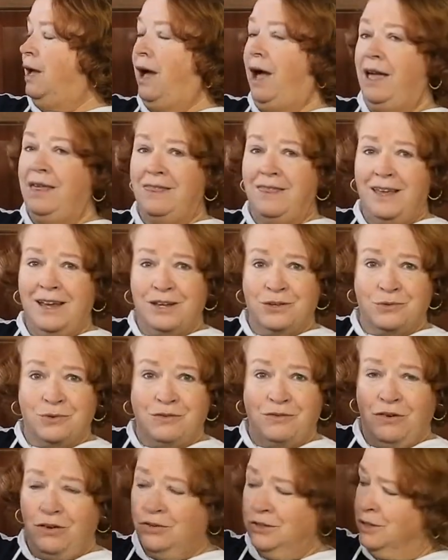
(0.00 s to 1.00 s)
I think it's
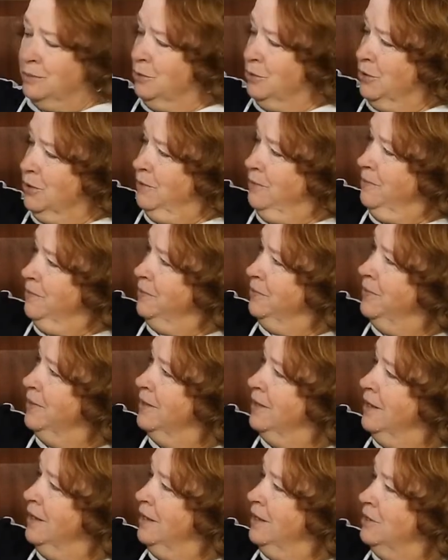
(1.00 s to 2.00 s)
reversible.
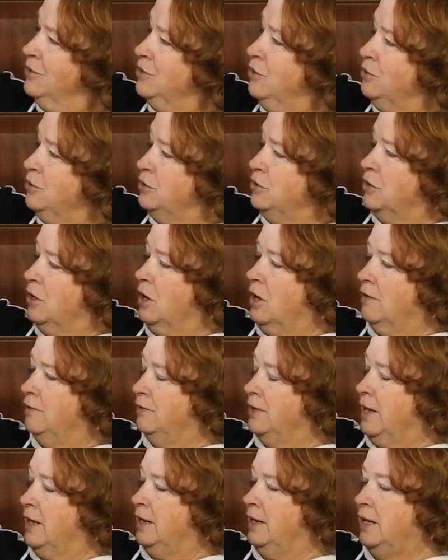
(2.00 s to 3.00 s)
So
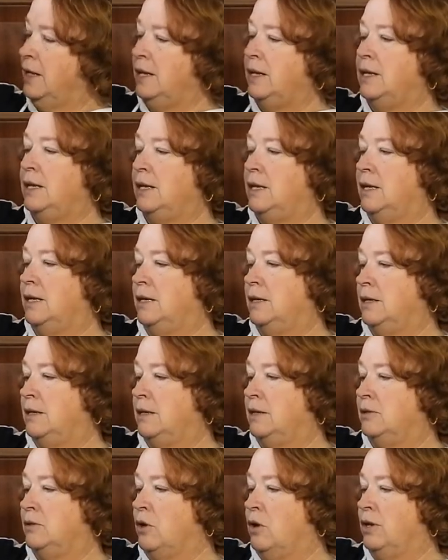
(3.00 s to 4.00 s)
soft. And it
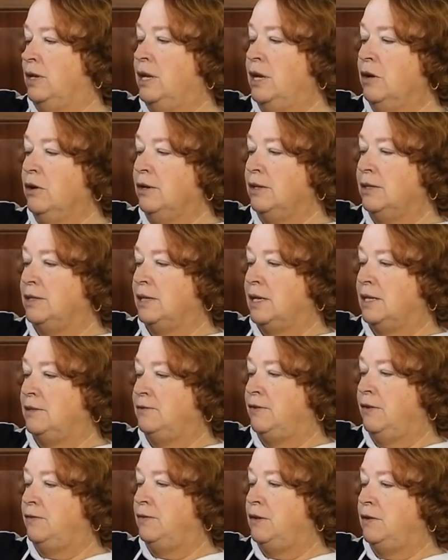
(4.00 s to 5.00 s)
is, on here it
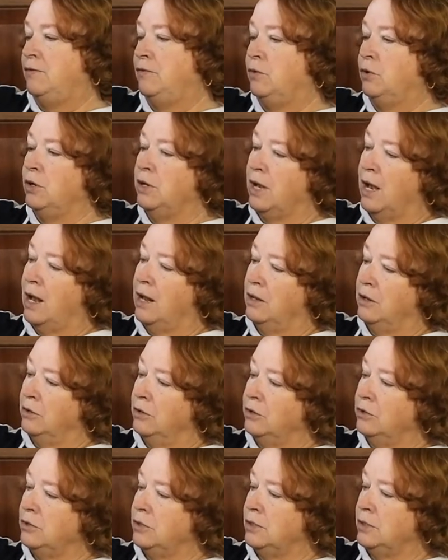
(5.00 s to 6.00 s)
says
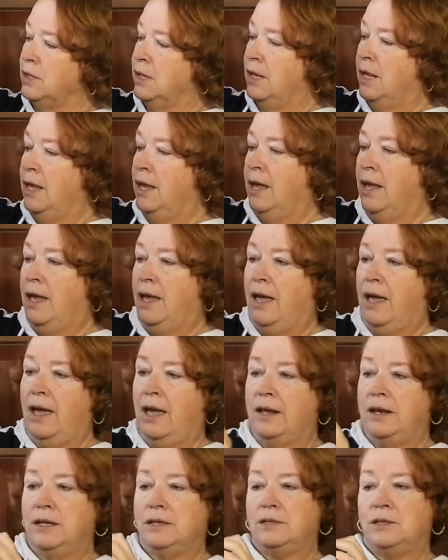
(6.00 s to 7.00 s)
$54,
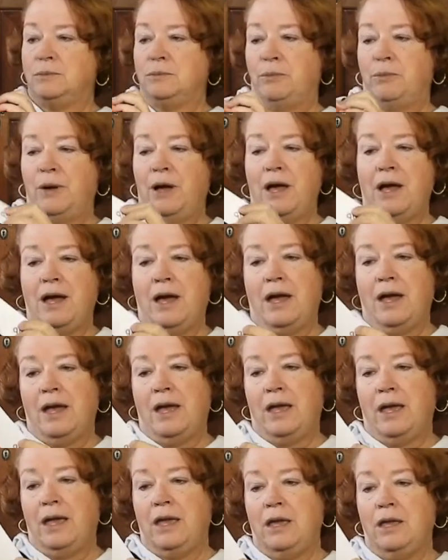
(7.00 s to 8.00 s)
and it's
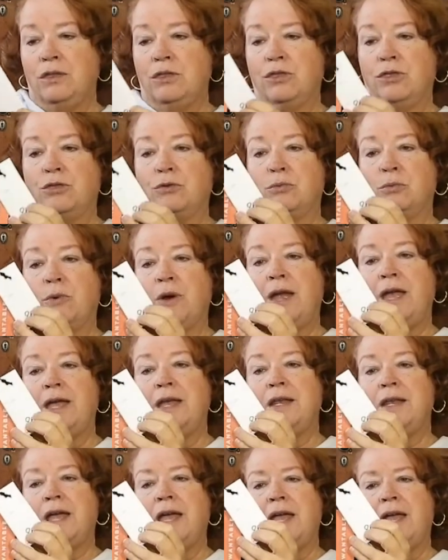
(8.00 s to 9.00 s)
by
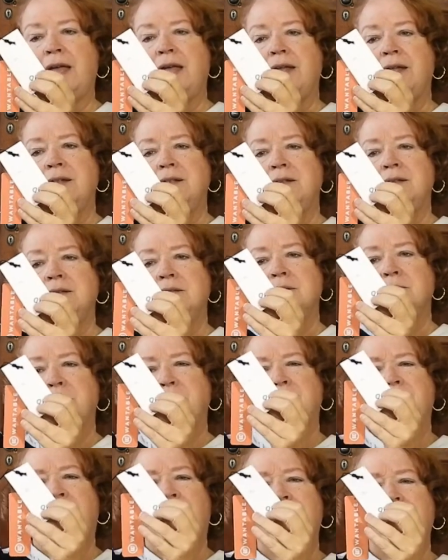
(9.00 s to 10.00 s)
Thread and
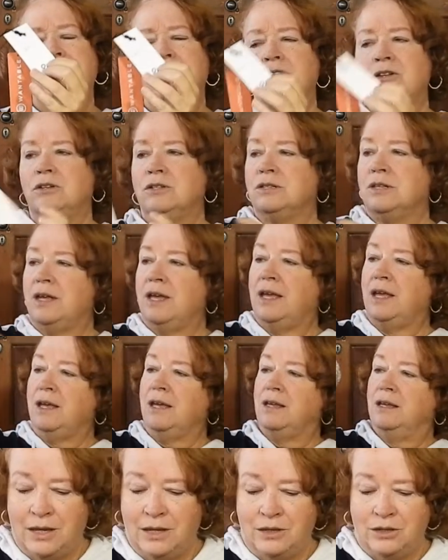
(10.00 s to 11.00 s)
Supply, it looks like.
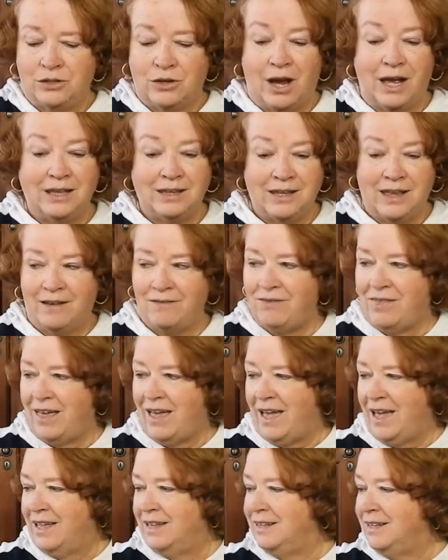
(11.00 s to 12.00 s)
So I love
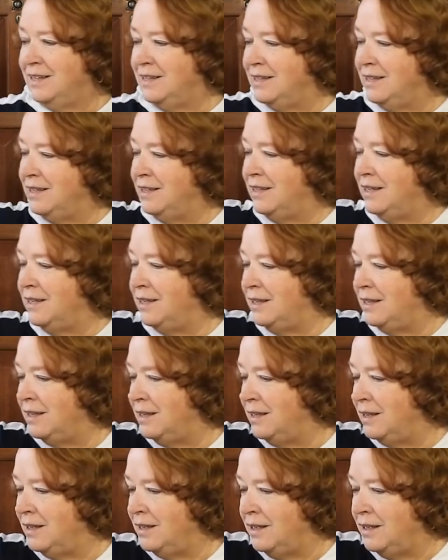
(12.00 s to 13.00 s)
that.
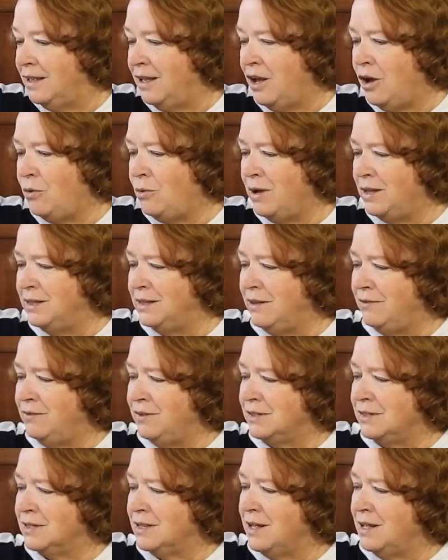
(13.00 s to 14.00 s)
Oh, I love
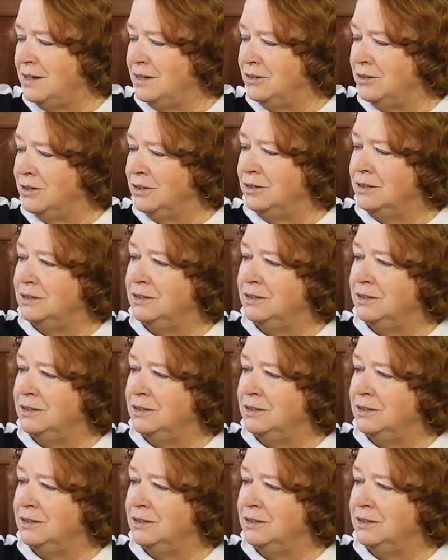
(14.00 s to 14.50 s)
this color.